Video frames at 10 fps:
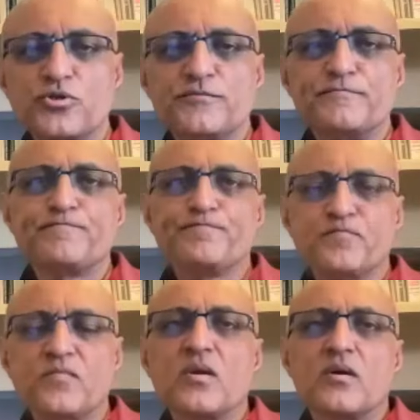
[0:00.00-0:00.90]
Do
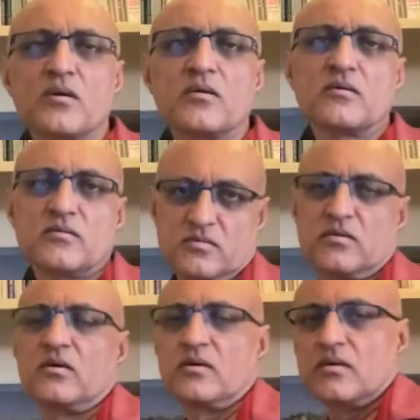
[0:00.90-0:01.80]
you
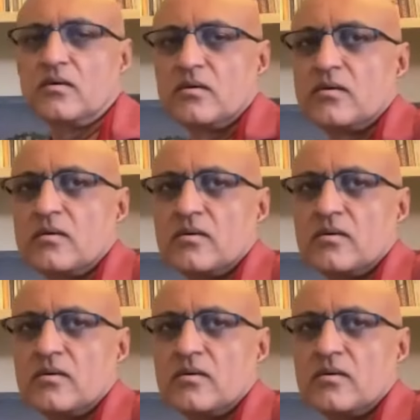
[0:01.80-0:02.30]
think that the